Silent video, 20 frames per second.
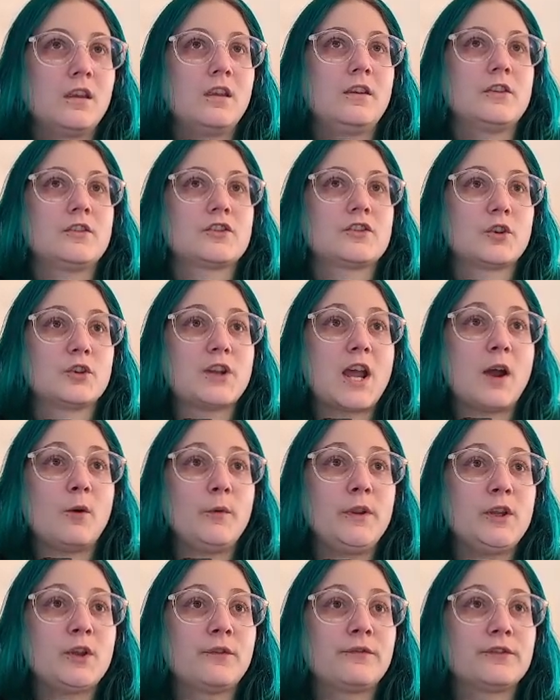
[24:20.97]
So now we
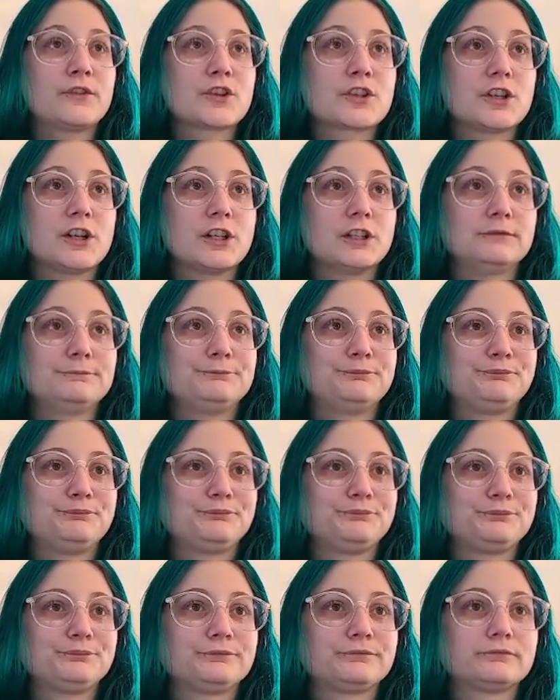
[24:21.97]
know for sure
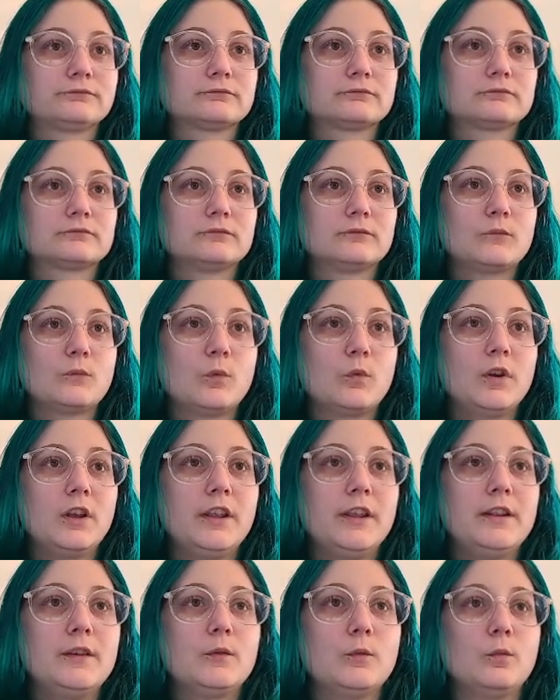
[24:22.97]

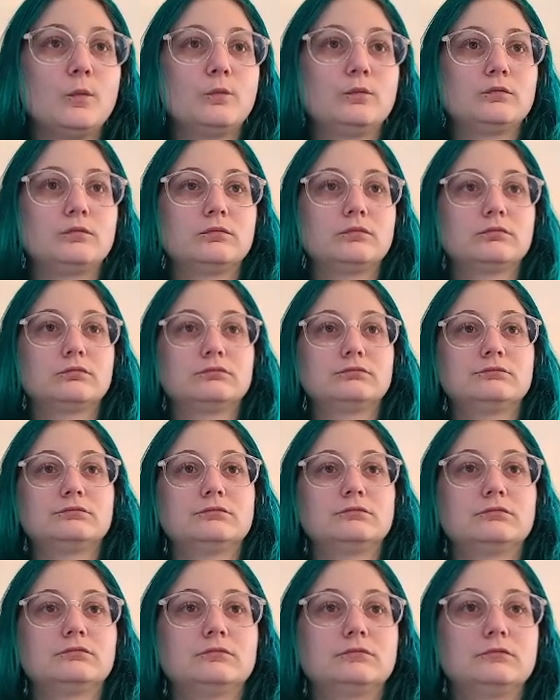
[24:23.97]
what,
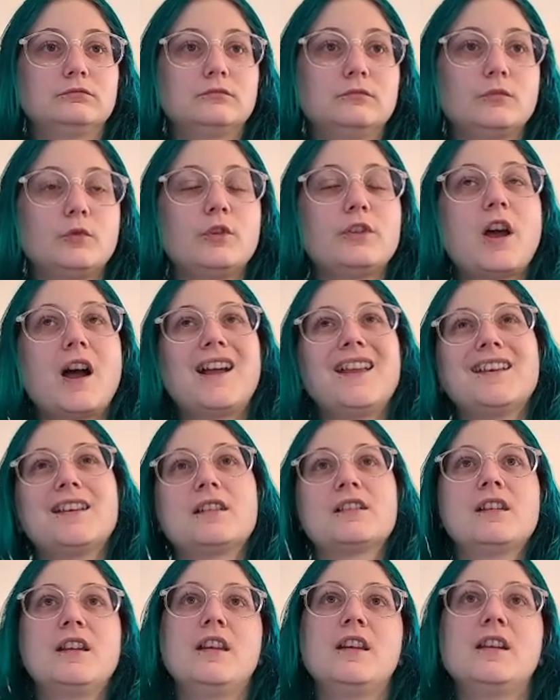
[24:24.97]
well, not
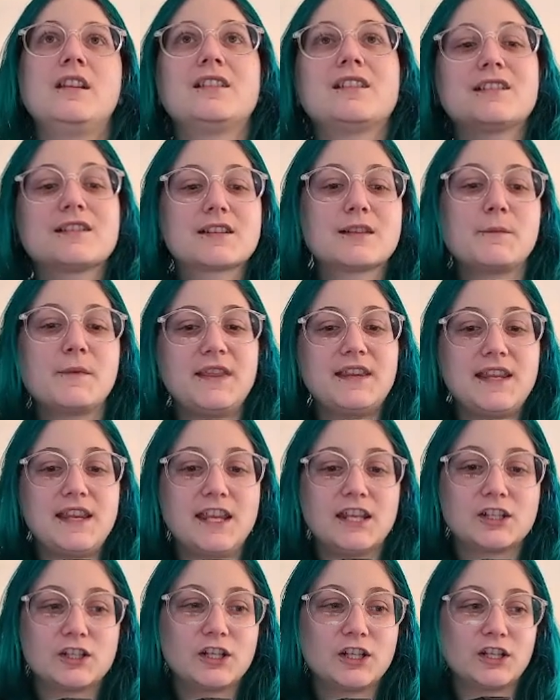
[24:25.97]
some of the
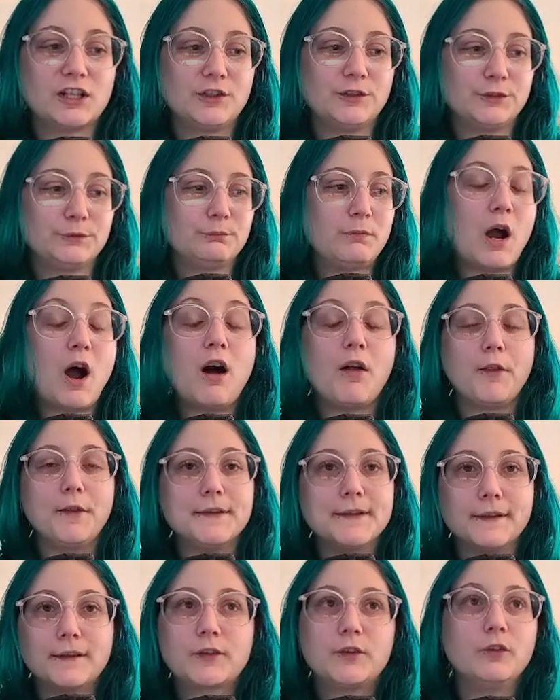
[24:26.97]
inner
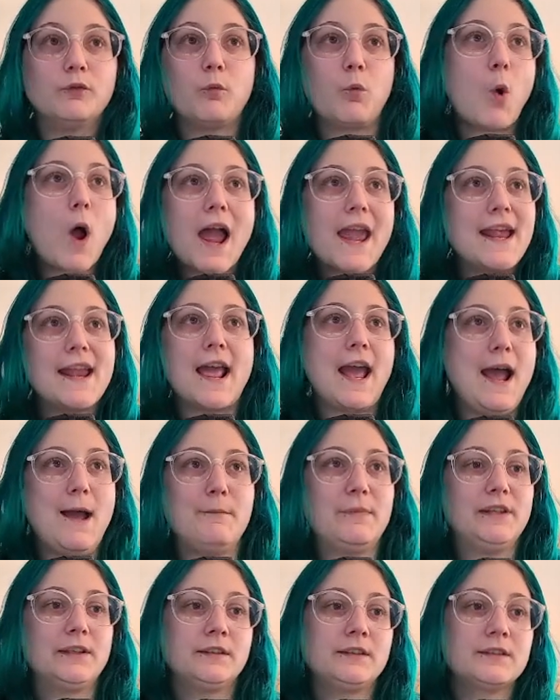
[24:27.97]
politics of why it
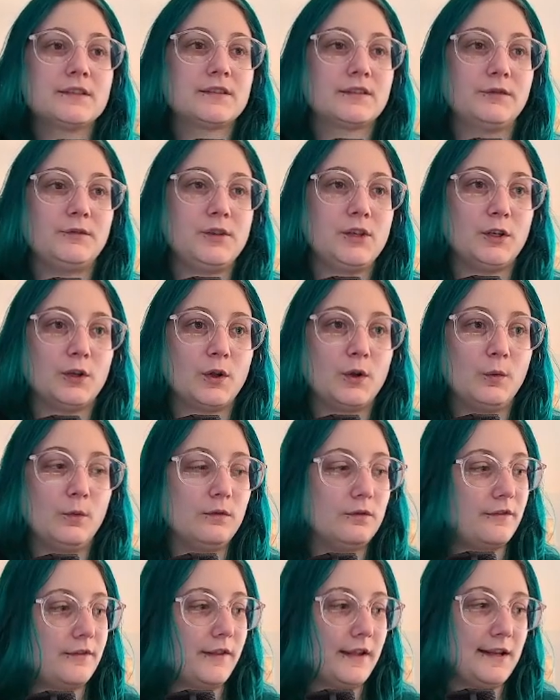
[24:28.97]
happened, you know,
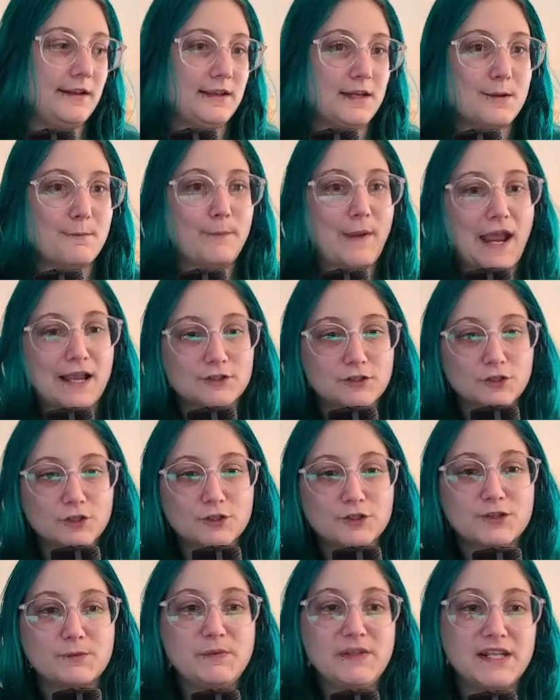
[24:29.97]
with like the ambassador
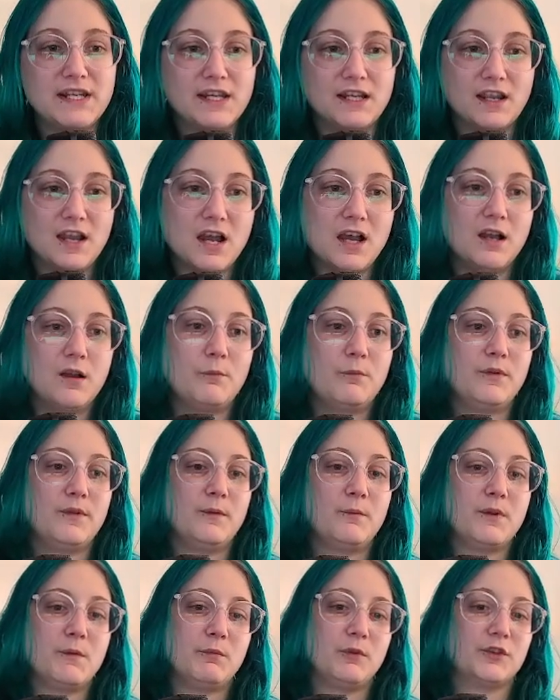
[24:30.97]
speaking up, the
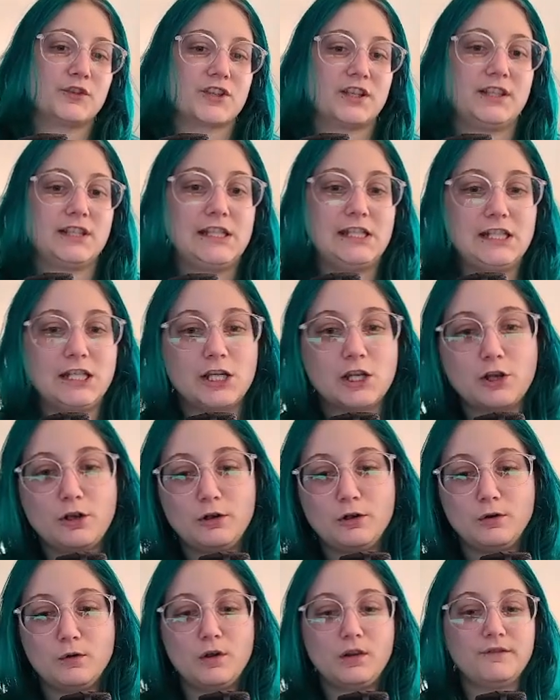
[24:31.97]
people at Jelly
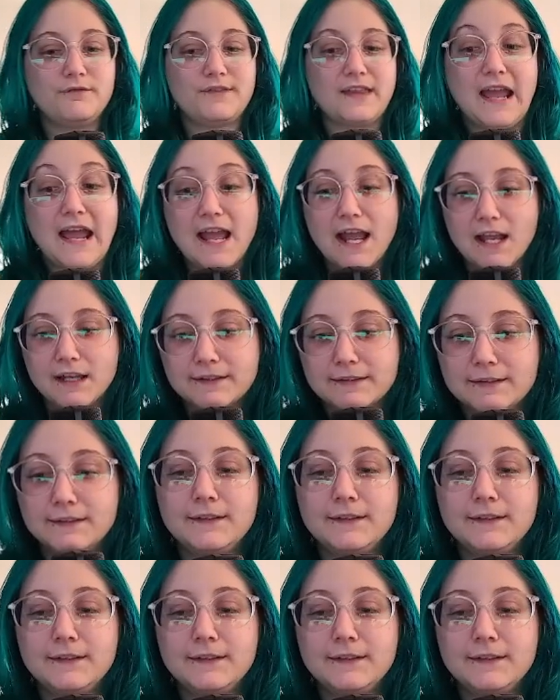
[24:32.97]
Neo, all of that.